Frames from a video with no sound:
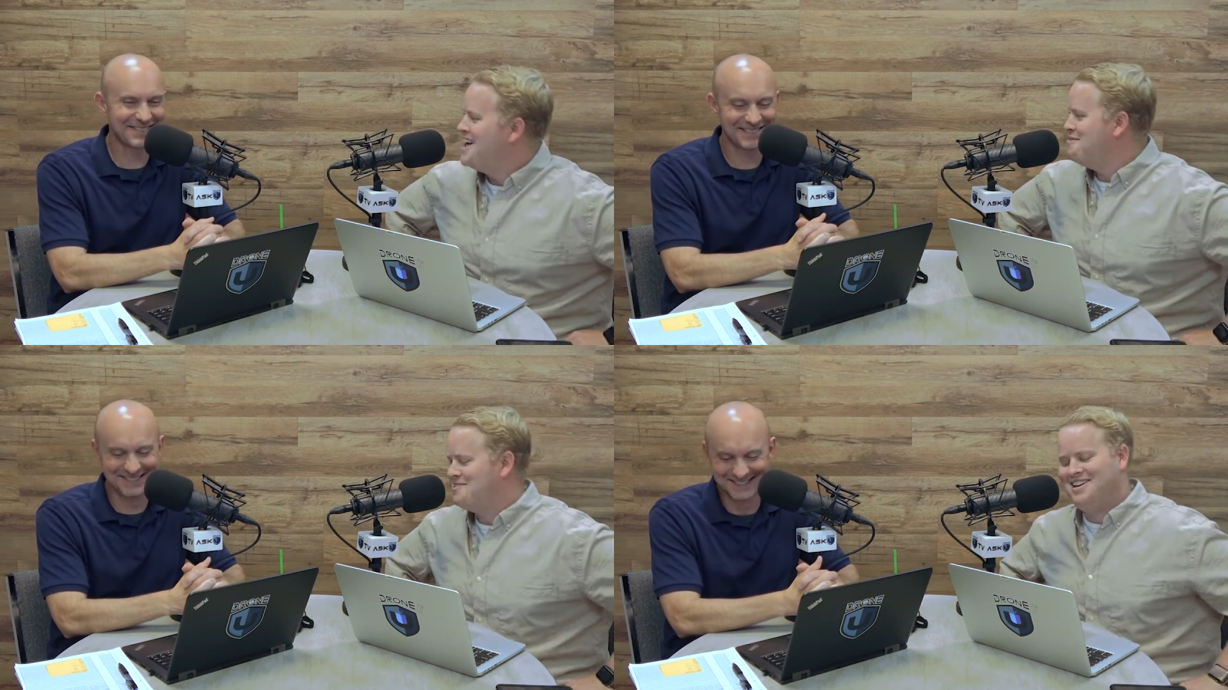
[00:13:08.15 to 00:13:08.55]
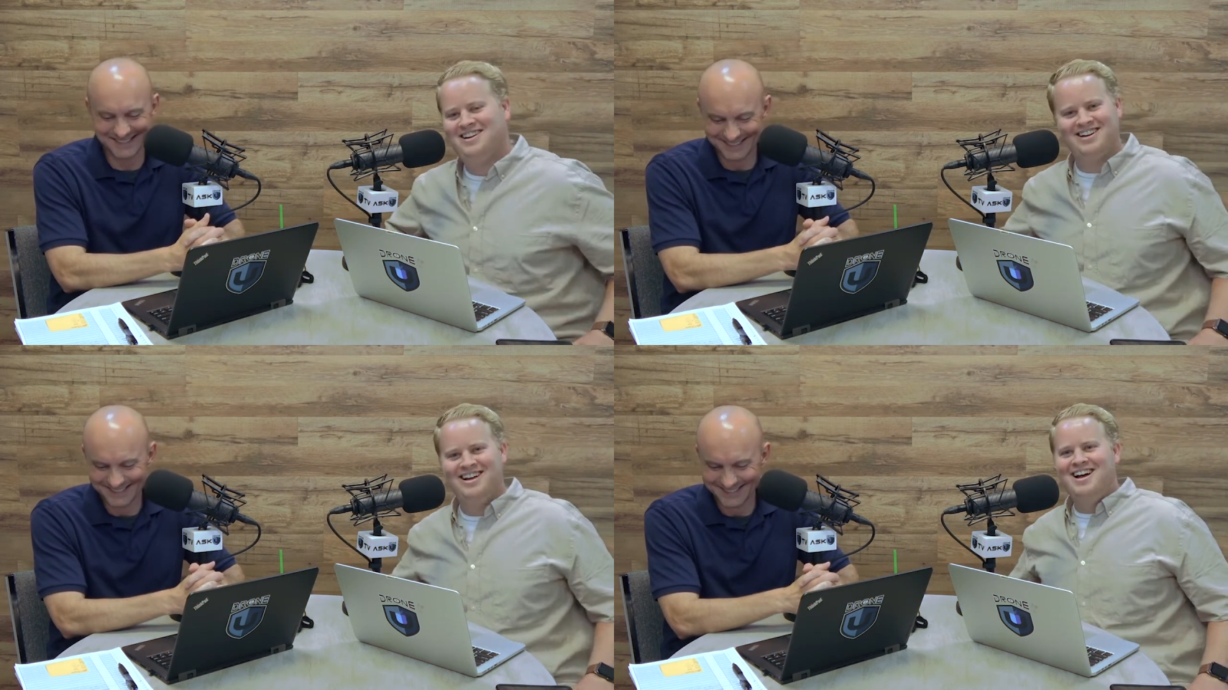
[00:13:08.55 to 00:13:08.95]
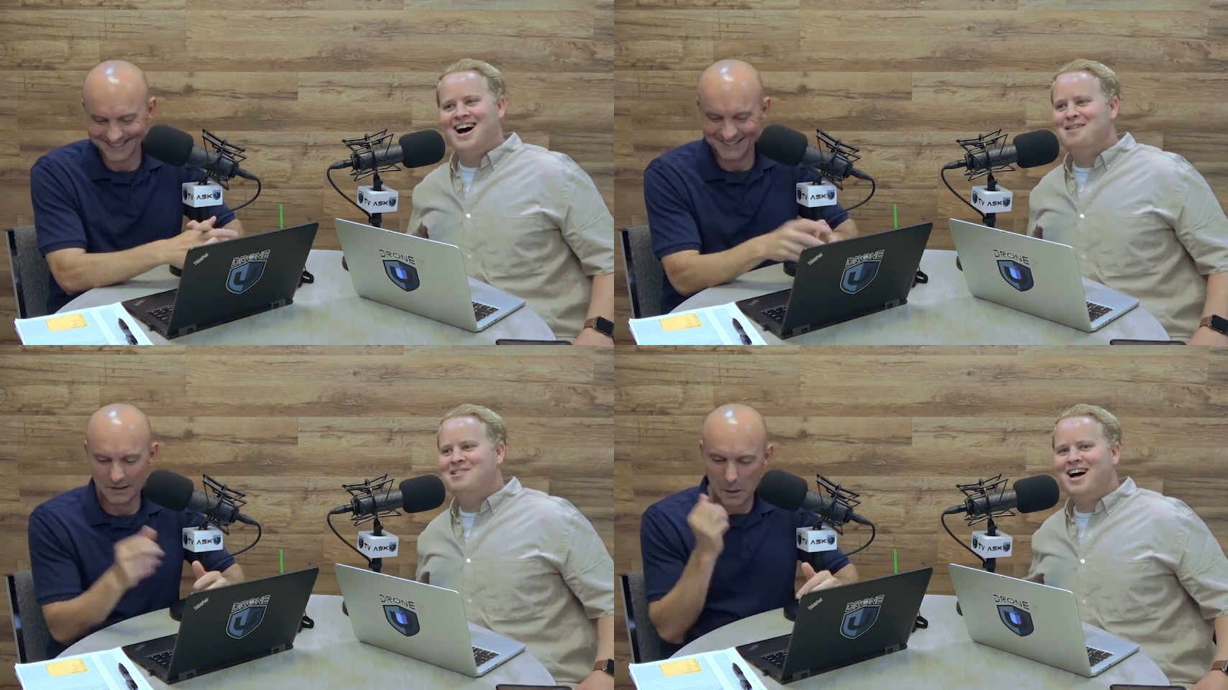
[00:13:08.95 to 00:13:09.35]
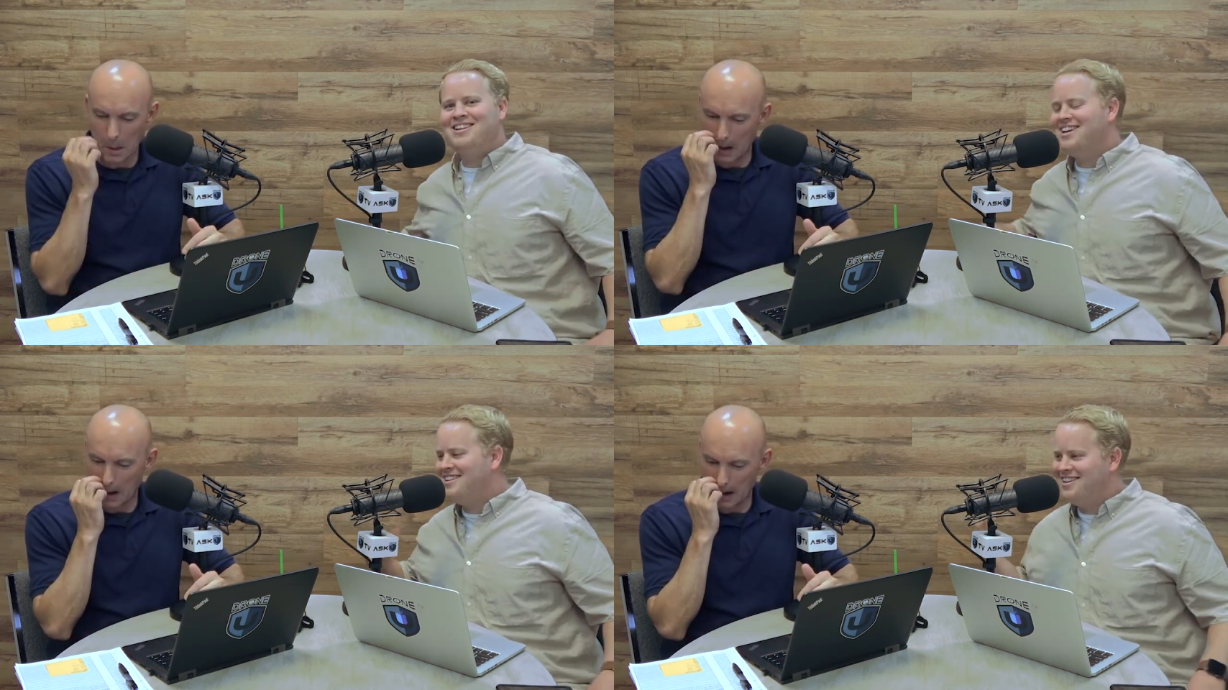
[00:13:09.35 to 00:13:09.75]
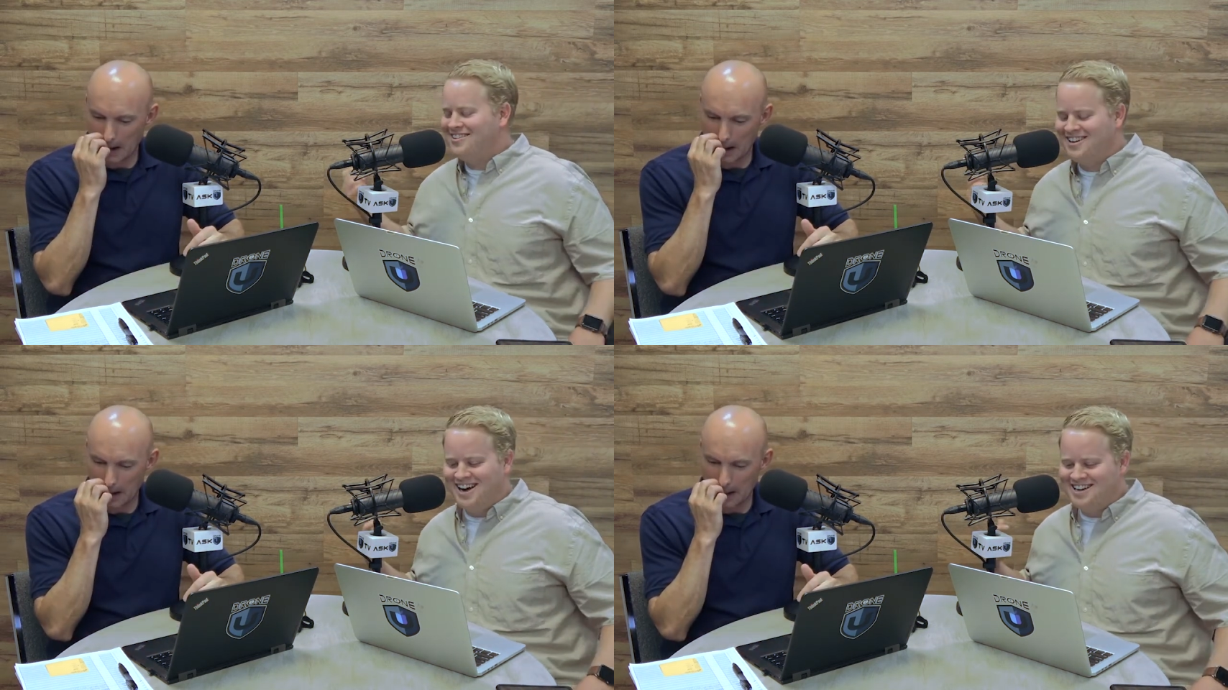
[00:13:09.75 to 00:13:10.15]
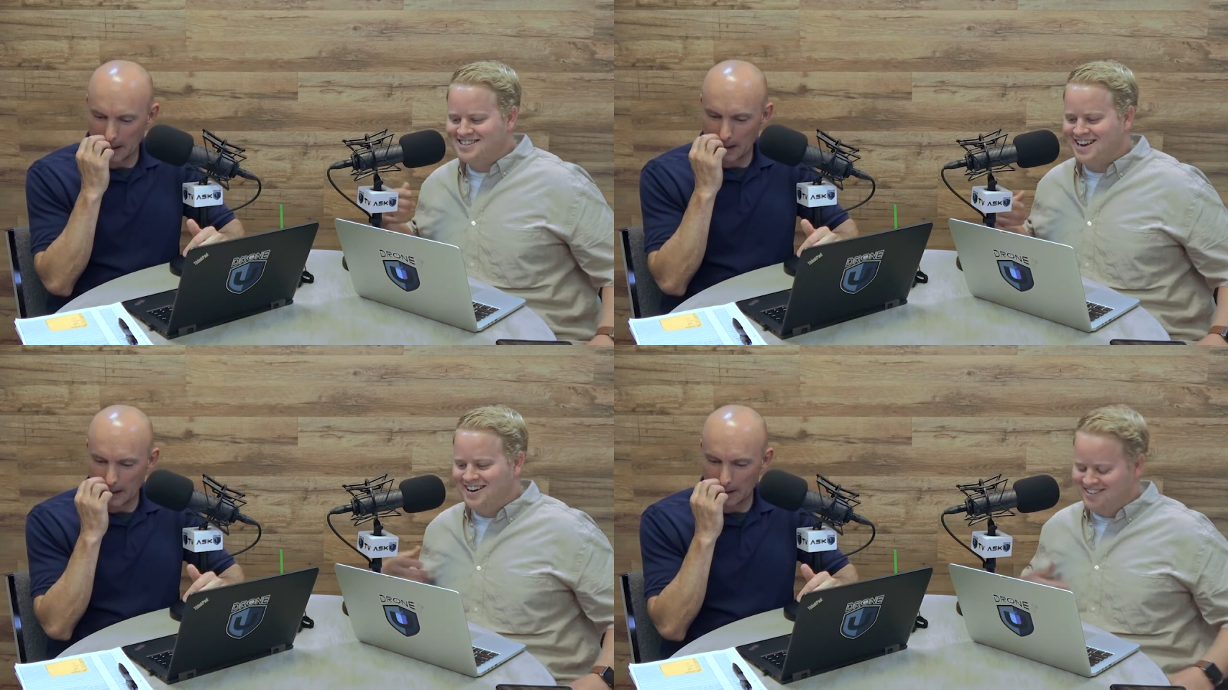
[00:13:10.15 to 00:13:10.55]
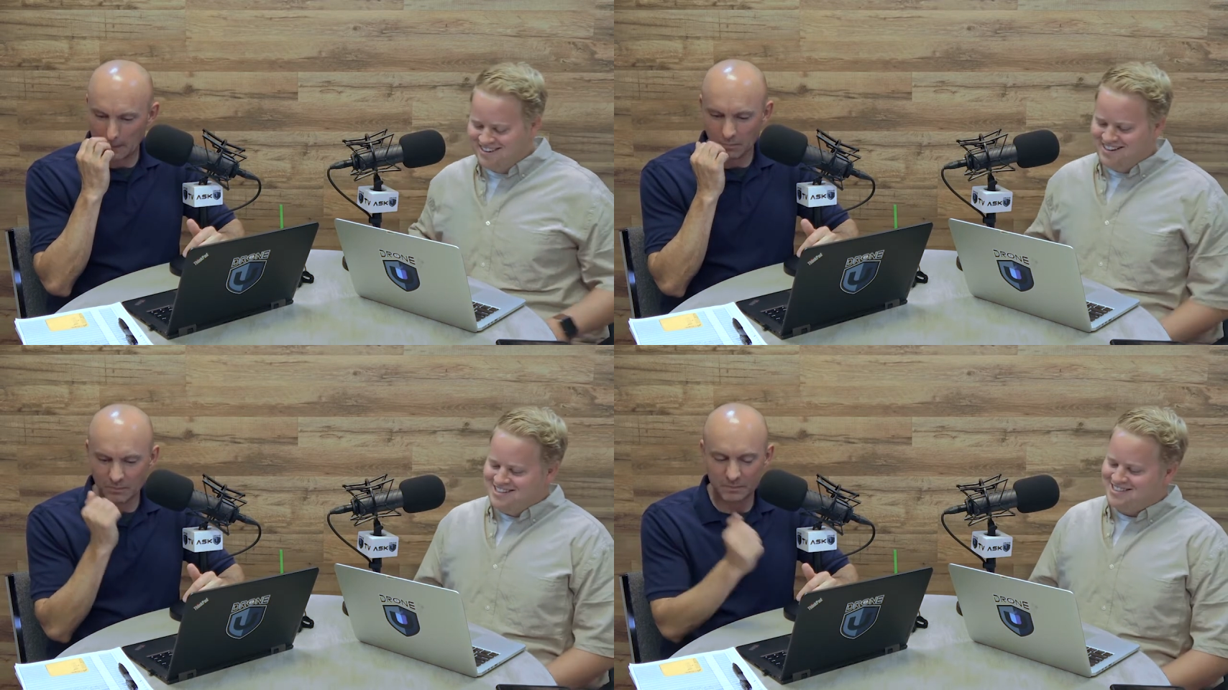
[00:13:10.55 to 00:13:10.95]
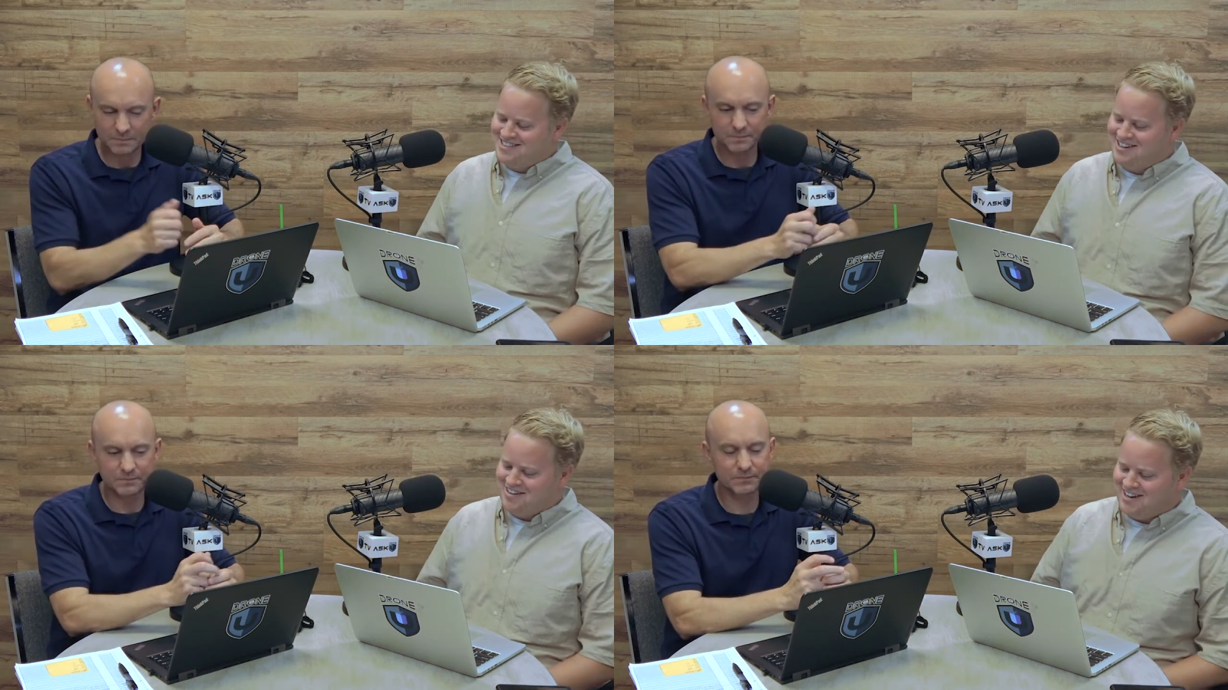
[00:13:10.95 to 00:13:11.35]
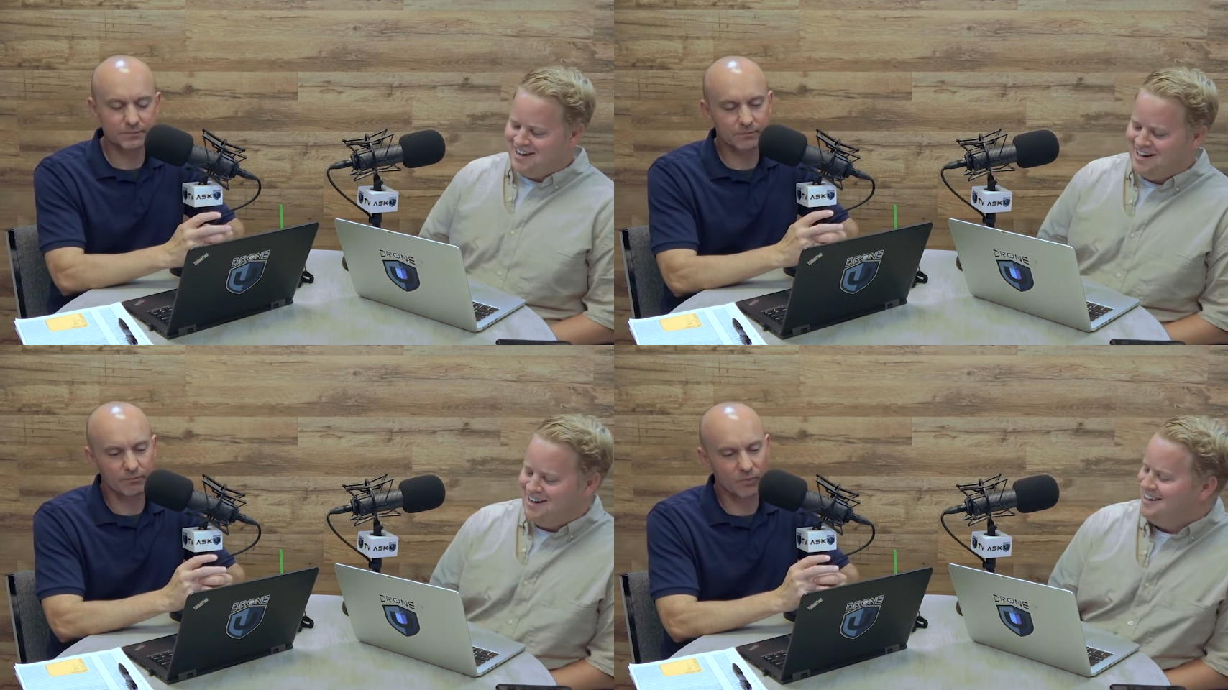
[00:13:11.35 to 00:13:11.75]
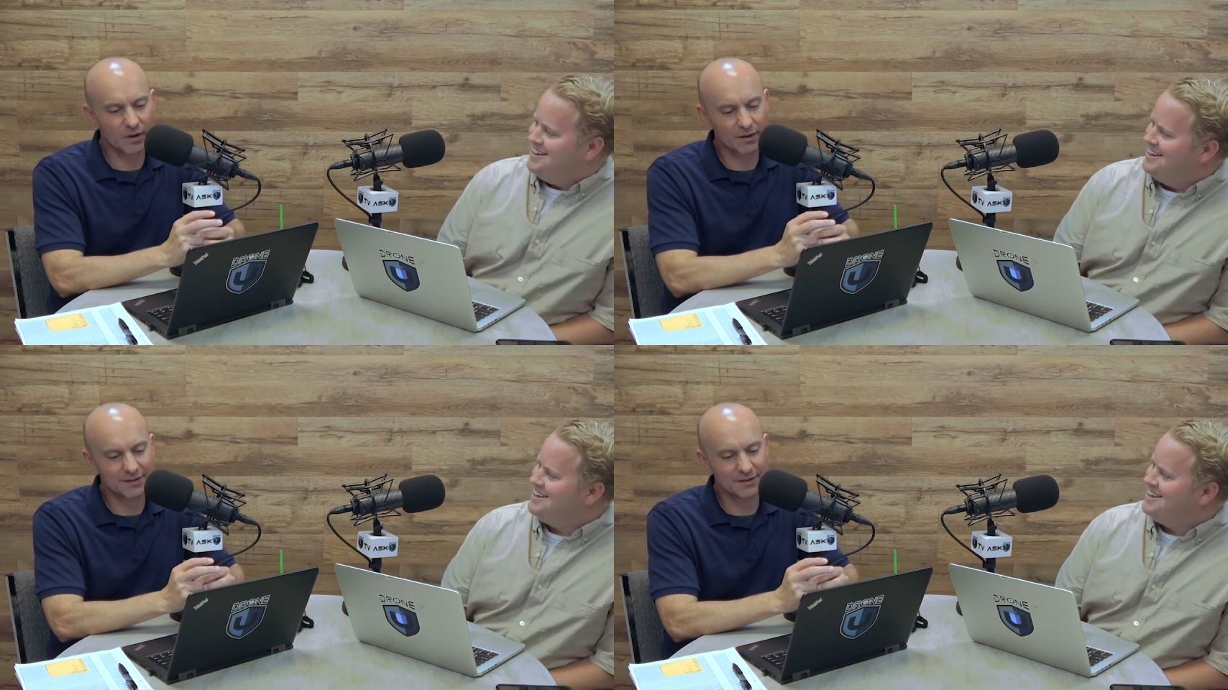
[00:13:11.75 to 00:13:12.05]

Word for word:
Speaker 1: I'm kidding. I'm not like the other guy in town. So uh,